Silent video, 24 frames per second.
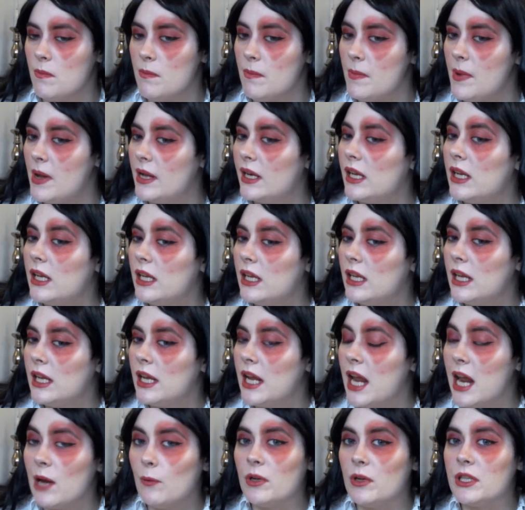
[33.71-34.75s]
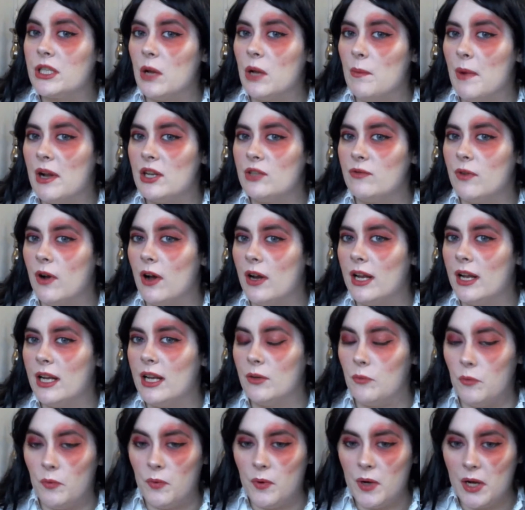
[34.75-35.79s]
But it was so much fun. It
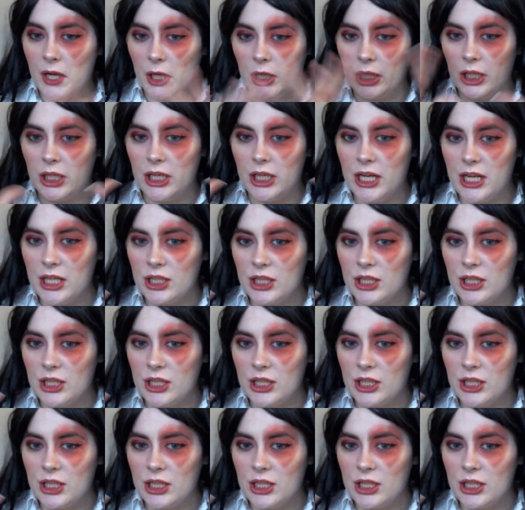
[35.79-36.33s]
really